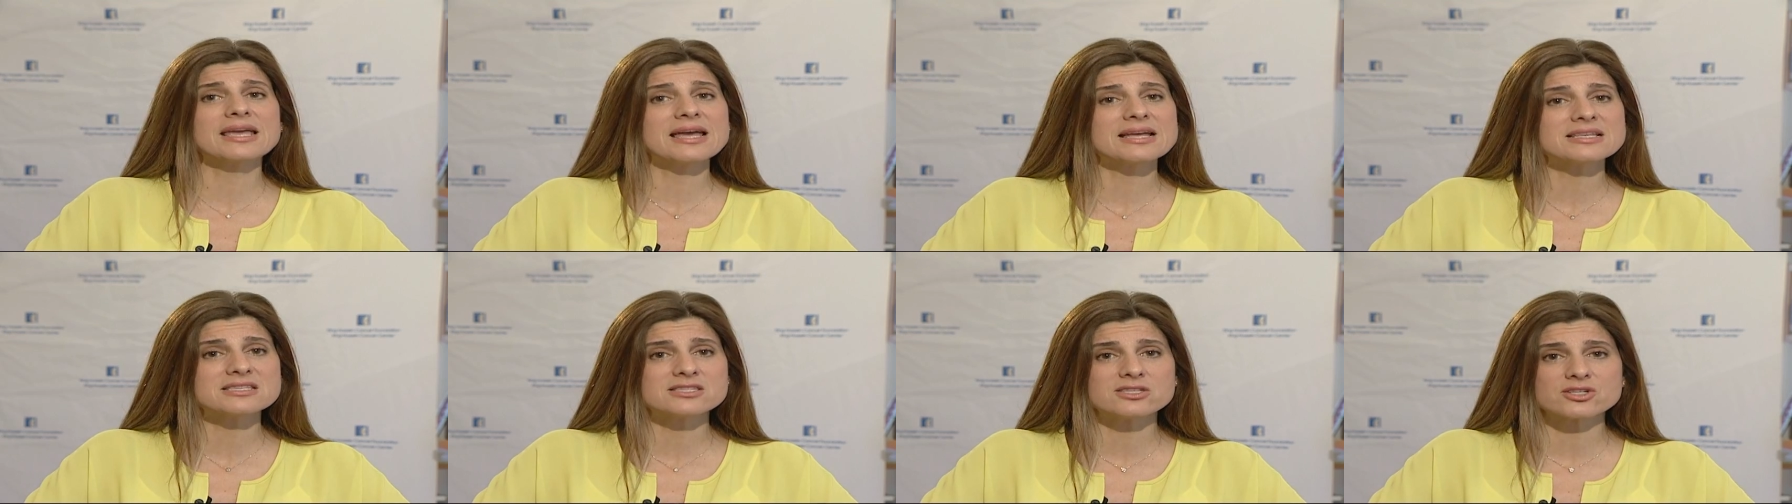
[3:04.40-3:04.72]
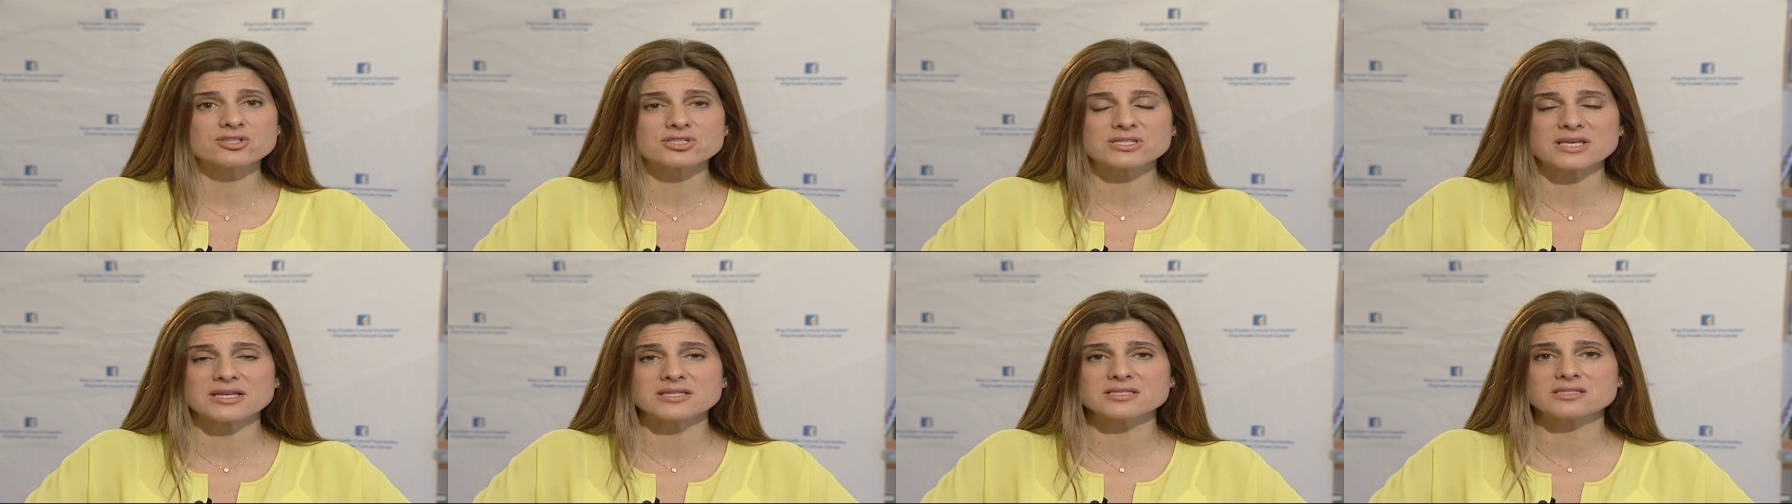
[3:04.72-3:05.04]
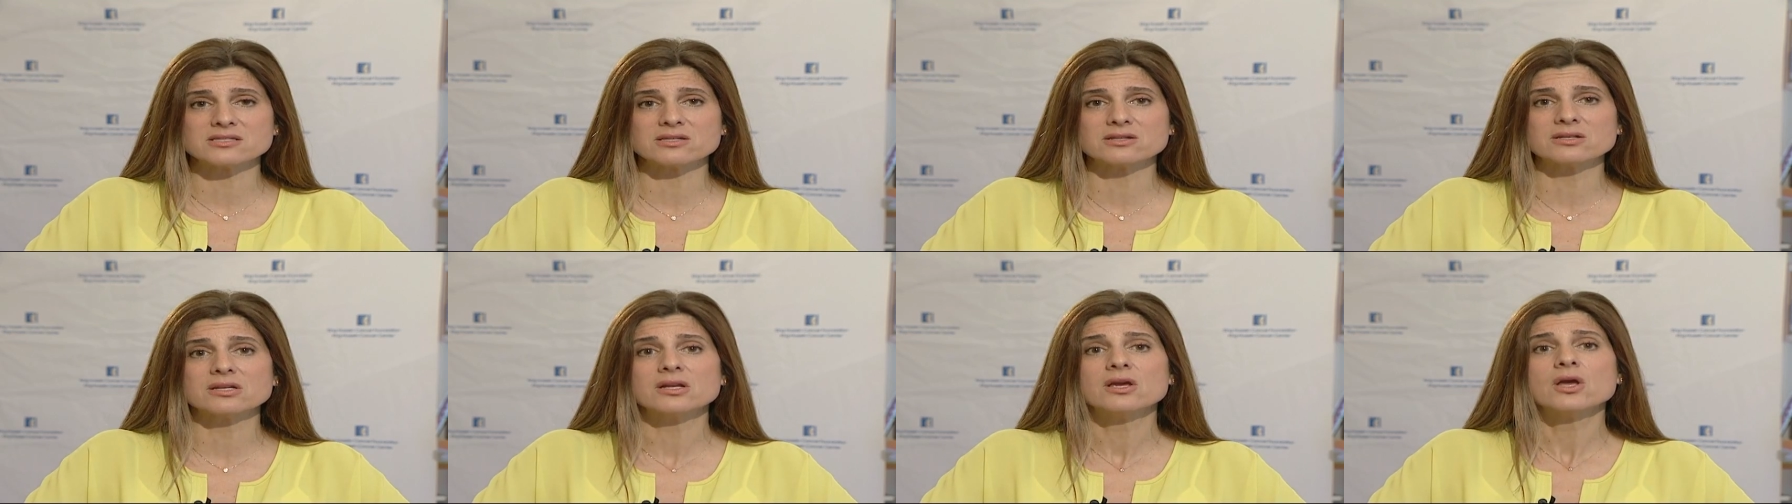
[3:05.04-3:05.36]
Cancer
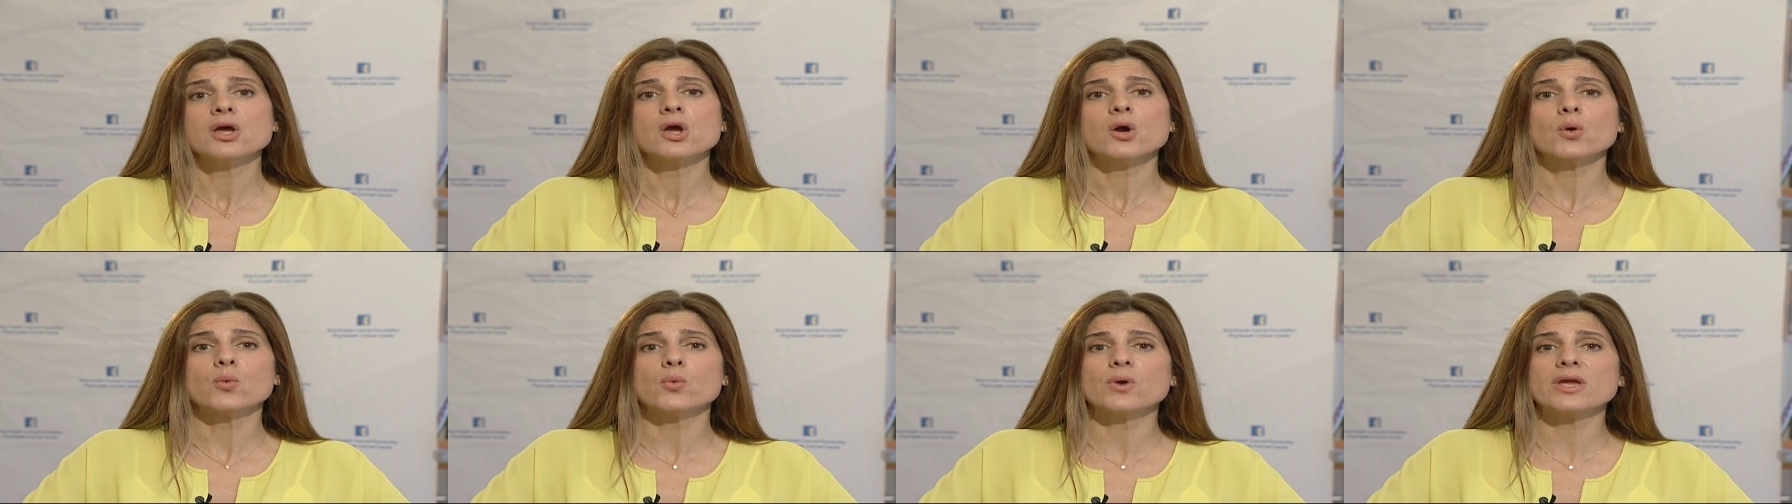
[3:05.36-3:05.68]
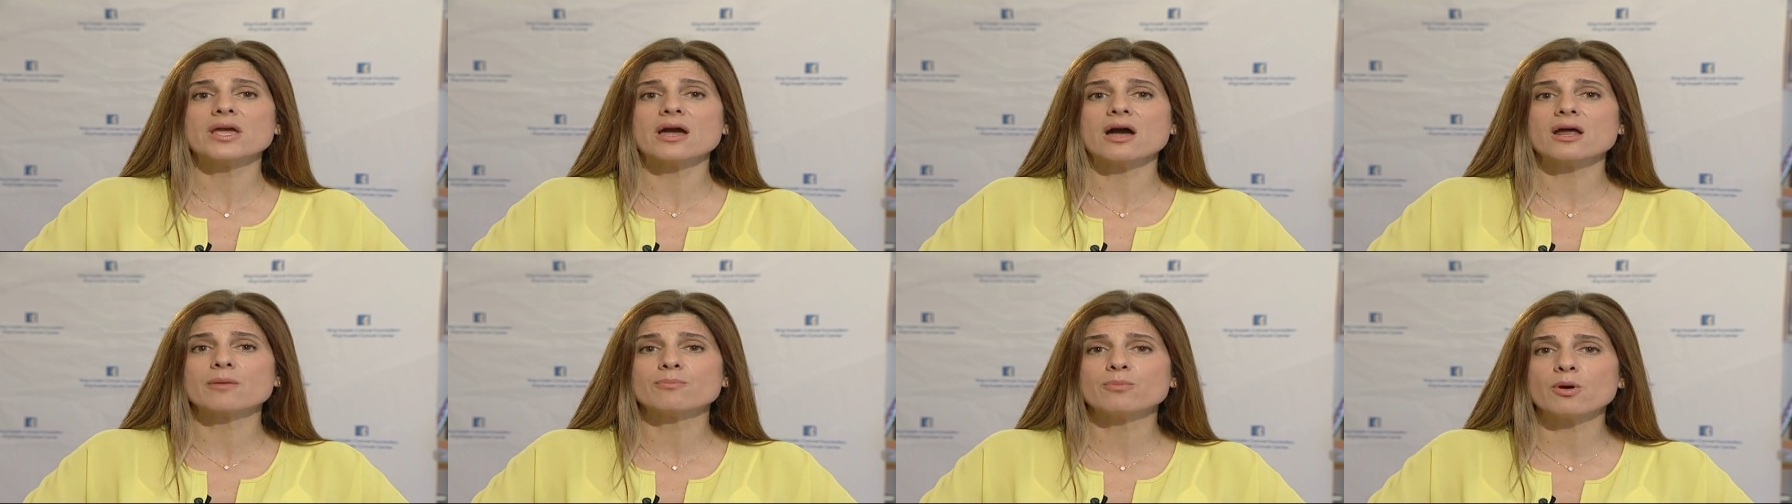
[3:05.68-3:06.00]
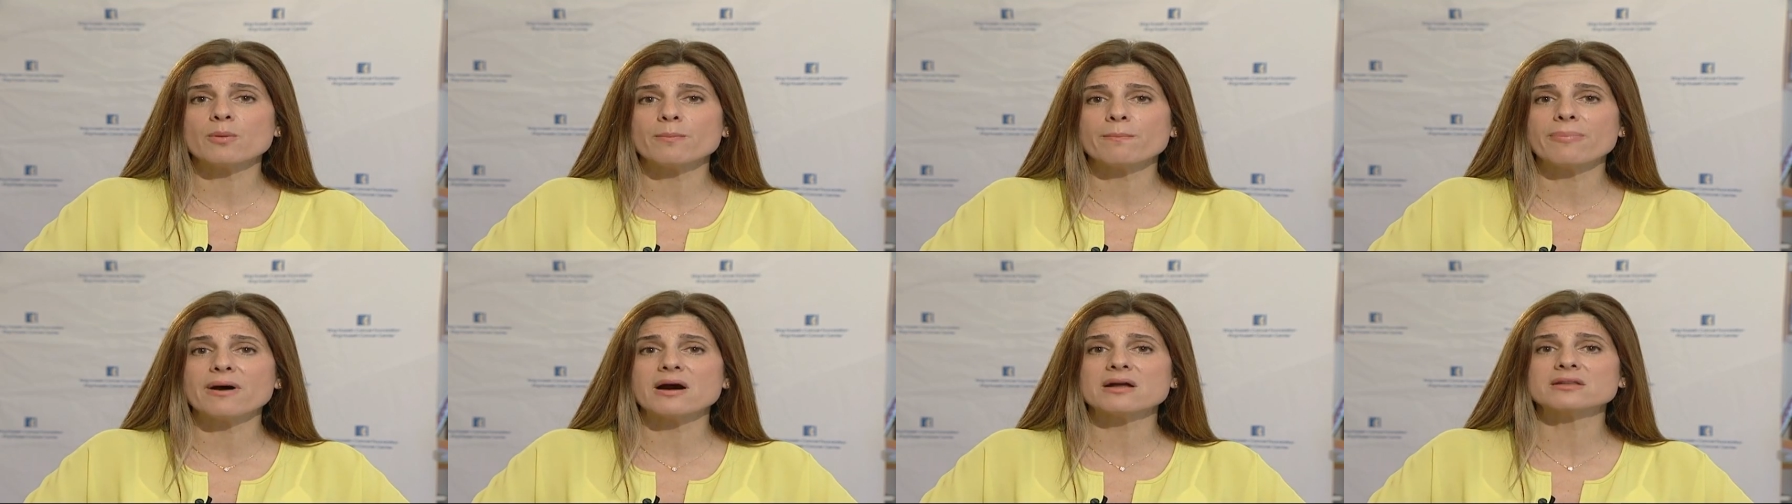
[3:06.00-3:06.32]
Center, we are
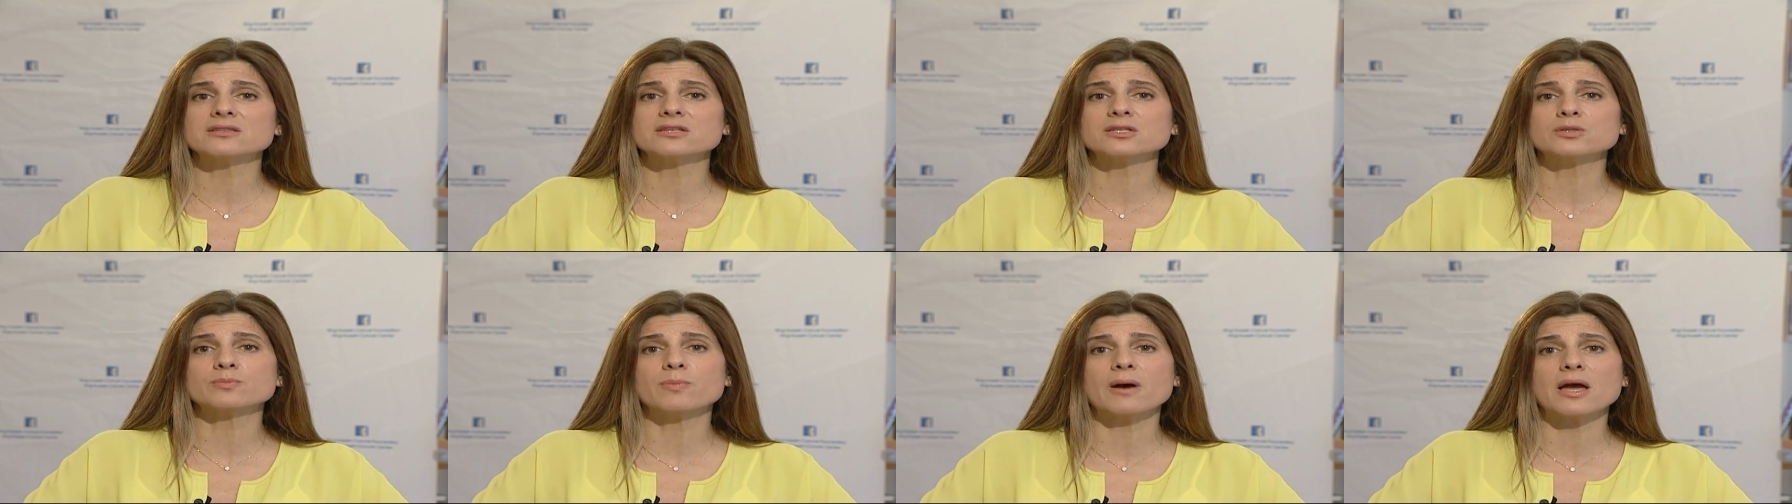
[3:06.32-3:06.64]
bombarded